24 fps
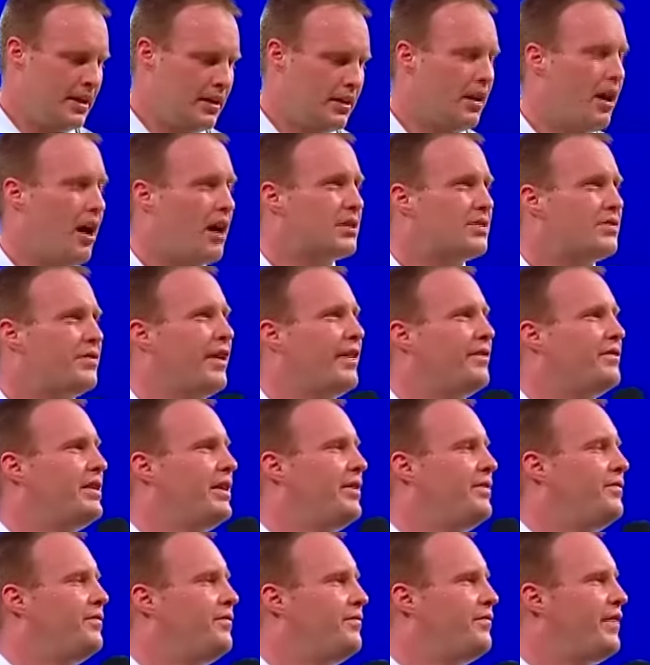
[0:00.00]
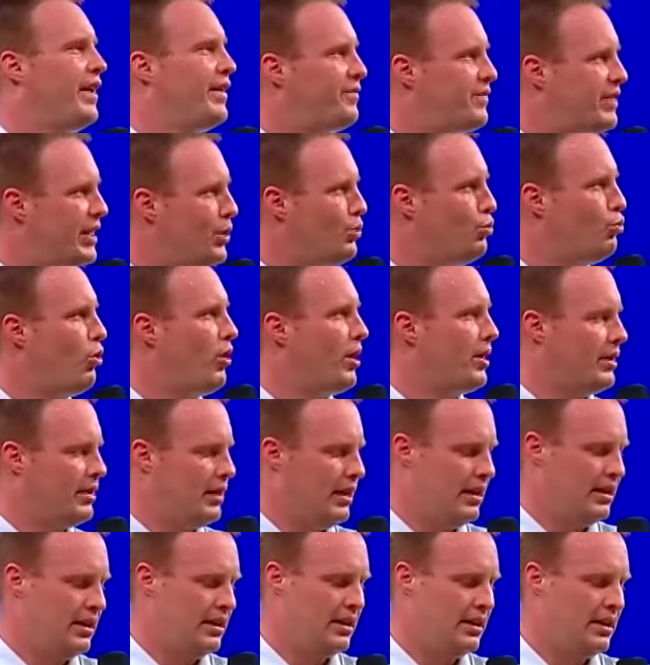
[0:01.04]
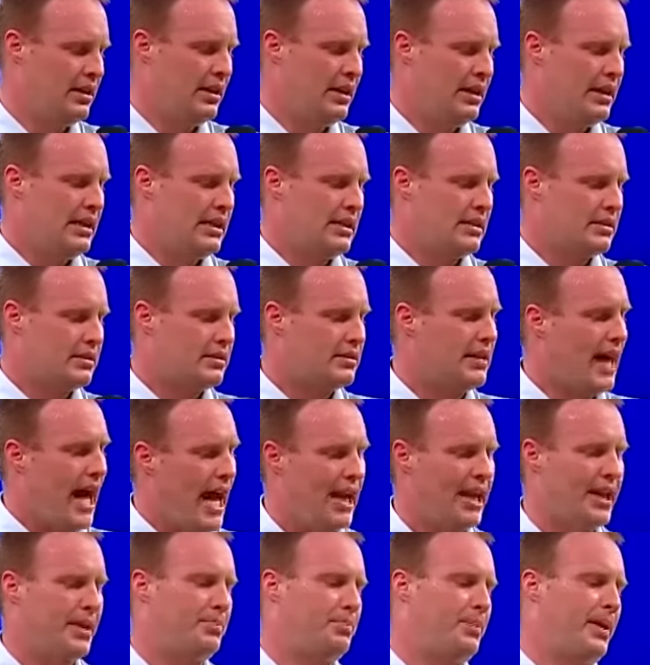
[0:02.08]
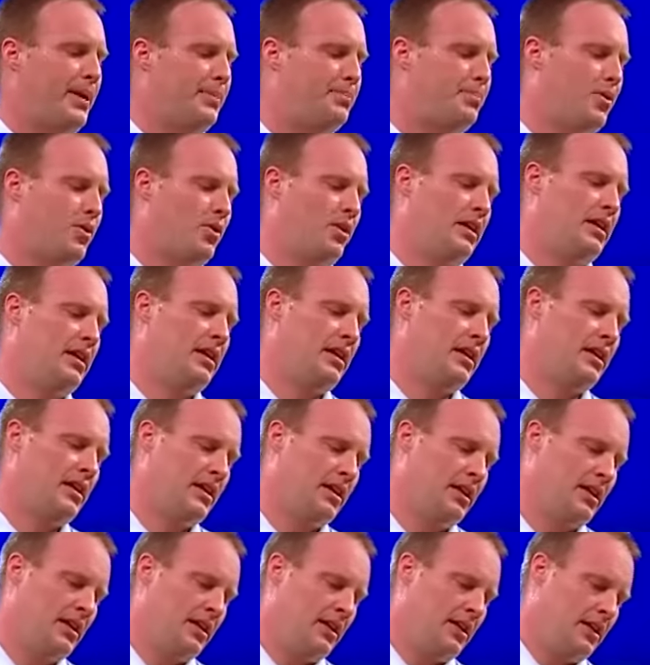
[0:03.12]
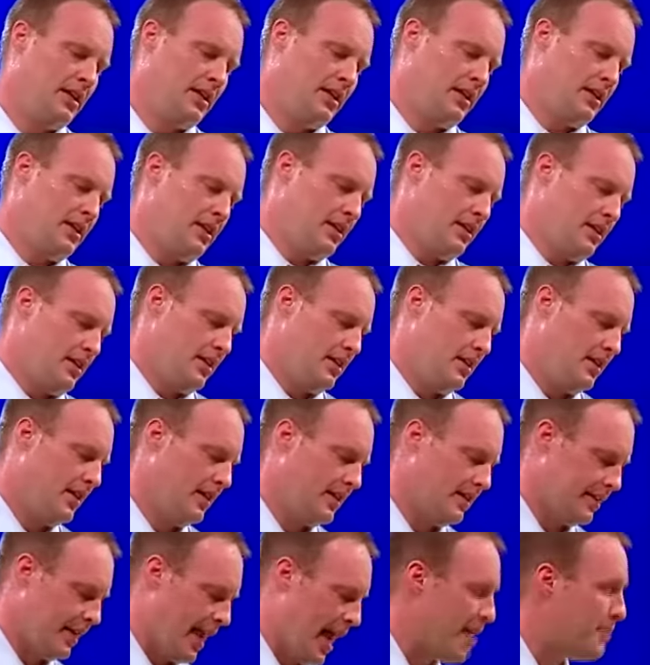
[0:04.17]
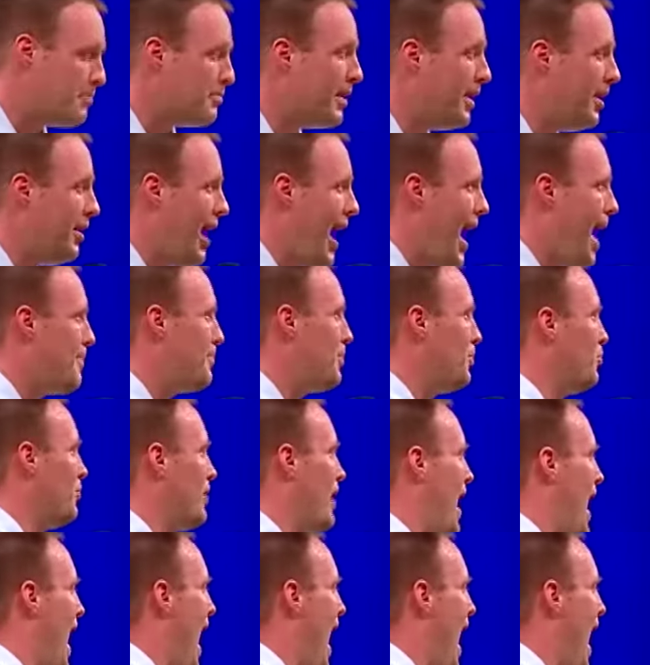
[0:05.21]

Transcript: Lost fifty, fifty-one solid people. And a nightmare happened when I